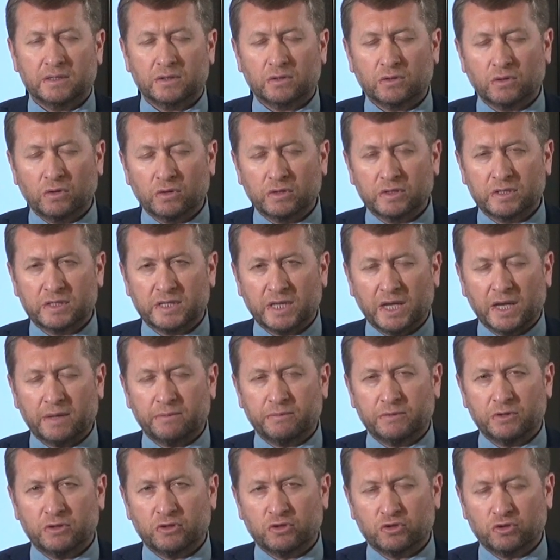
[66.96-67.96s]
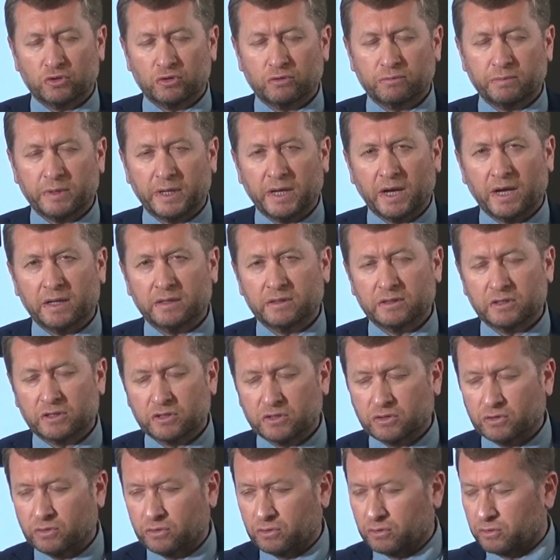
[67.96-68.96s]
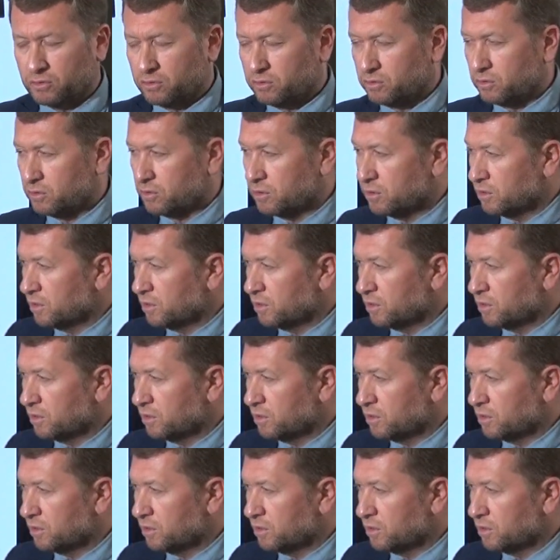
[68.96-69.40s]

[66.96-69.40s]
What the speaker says: concepts should be understood.